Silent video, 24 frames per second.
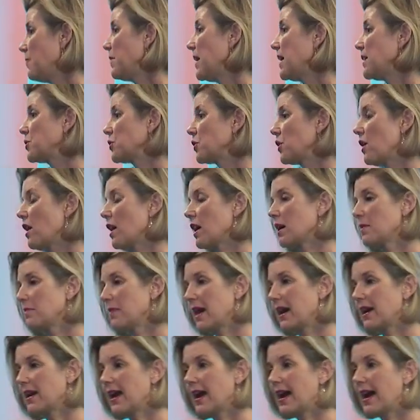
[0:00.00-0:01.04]
might talk
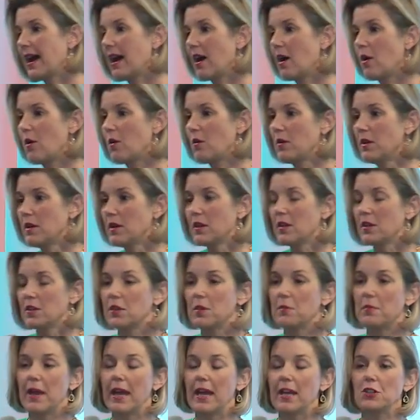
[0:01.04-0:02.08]
about how the
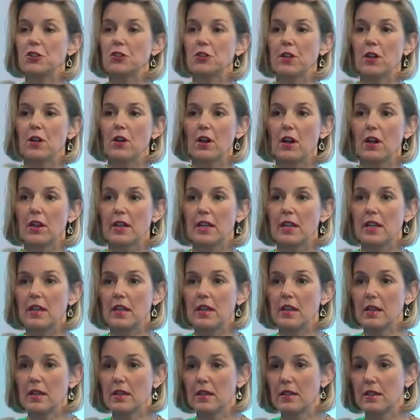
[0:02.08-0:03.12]

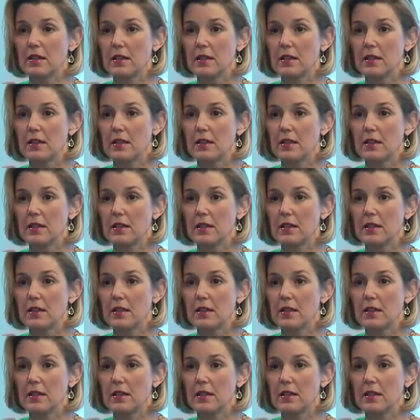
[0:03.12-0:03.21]
patriarchy